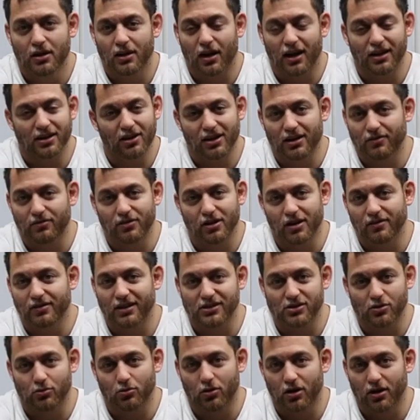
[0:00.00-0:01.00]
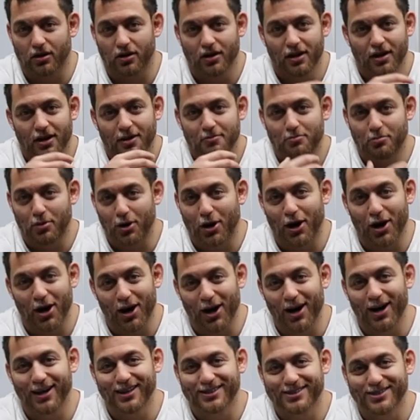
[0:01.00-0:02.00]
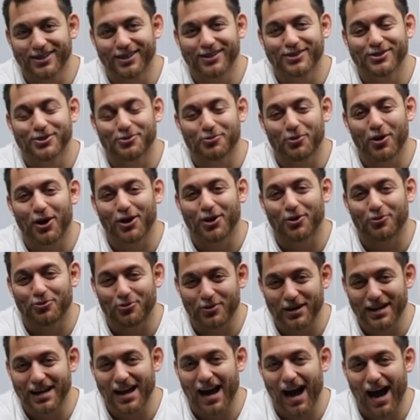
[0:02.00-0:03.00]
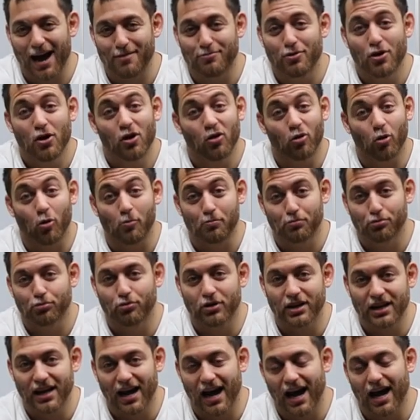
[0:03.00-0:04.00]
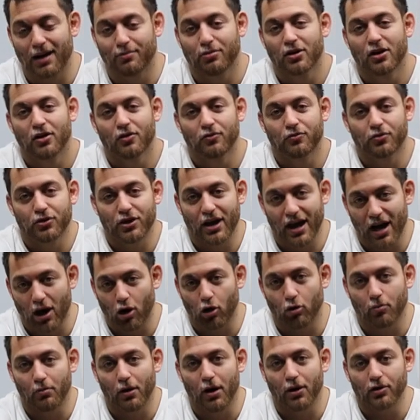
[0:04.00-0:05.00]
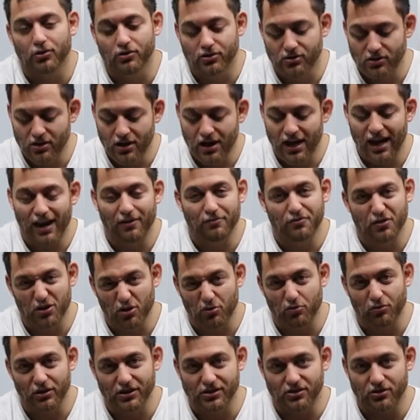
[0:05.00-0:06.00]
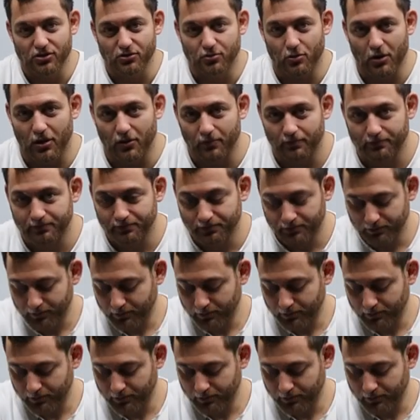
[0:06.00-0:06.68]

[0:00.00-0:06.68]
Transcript: I don't even know if that's a word, but to work a rehab or prehab for your elbows and for your wrists as well.